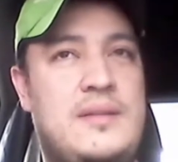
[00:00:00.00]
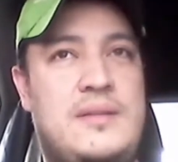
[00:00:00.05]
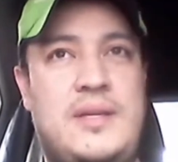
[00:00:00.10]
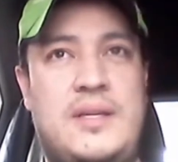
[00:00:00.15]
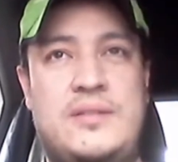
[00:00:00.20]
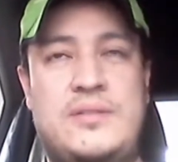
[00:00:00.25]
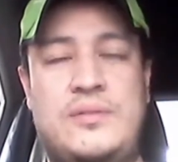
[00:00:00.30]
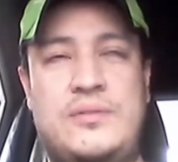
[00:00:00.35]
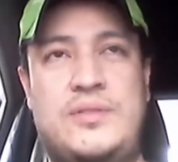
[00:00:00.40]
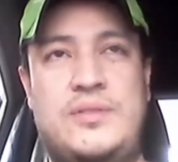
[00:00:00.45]

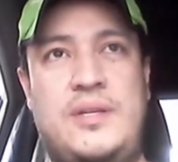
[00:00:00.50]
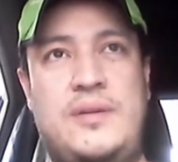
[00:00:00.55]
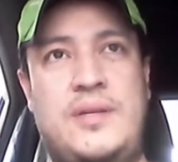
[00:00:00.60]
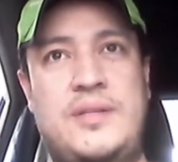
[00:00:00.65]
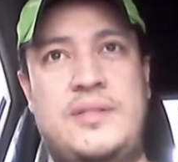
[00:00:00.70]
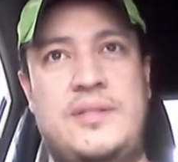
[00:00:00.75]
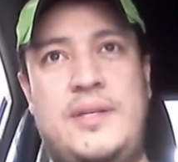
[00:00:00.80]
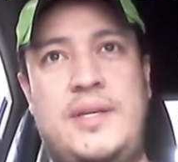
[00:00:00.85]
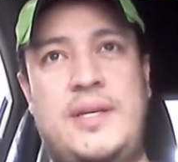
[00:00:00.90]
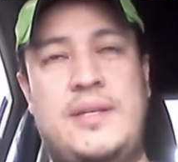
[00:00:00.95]
take so
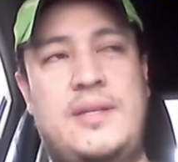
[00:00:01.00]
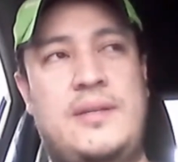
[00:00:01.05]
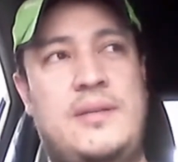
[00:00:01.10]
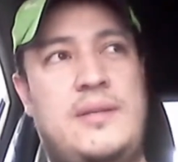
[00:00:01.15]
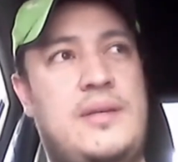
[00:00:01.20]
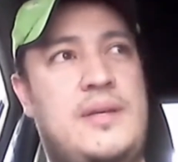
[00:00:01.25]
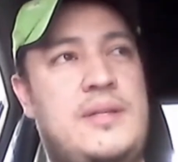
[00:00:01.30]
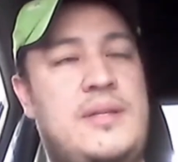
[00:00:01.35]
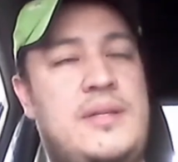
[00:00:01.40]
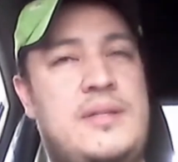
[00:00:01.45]
seriously at the
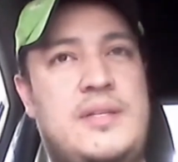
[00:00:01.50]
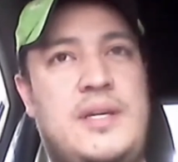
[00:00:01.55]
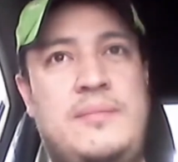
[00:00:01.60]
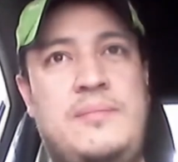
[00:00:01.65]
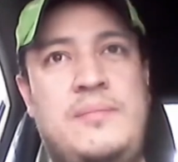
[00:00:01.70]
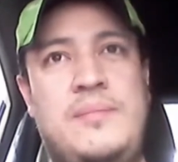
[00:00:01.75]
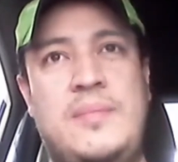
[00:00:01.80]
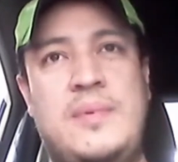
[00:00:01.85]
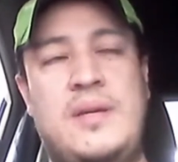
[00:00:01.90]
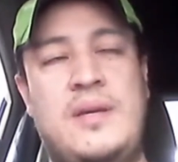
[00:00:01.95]

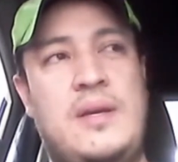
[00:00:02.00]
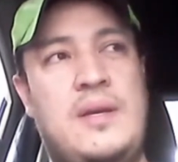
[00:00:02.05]
time.